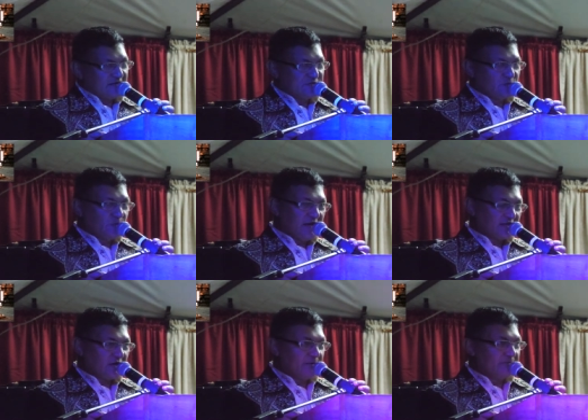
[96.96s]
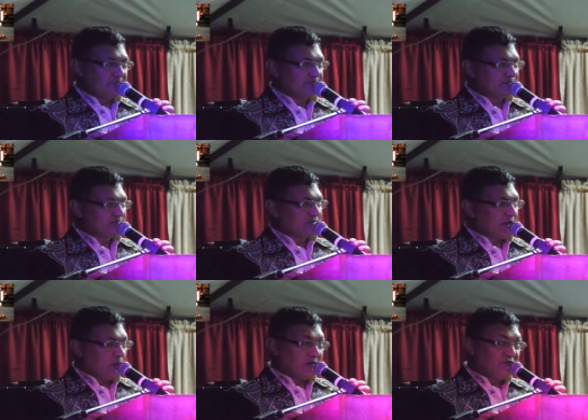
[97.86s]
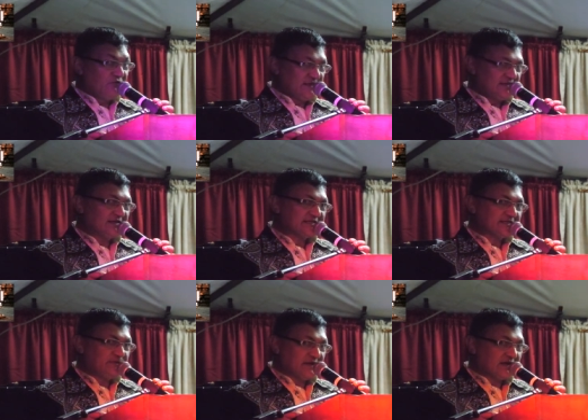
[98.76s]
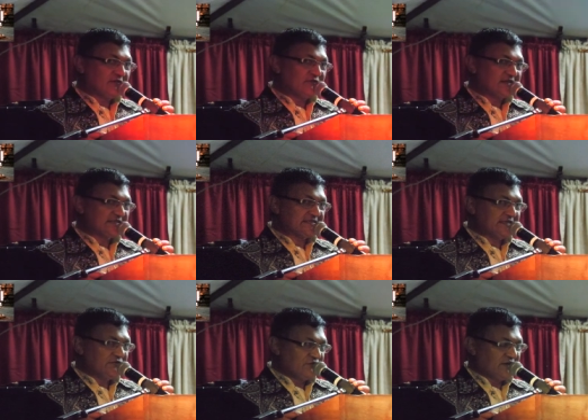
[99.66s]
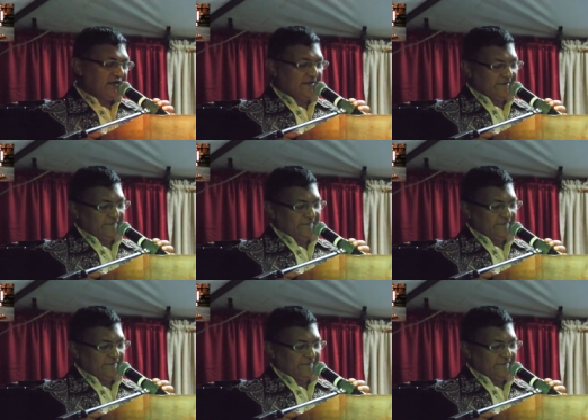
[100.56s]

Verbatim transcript: as we welcome our fittest speaker for this evening,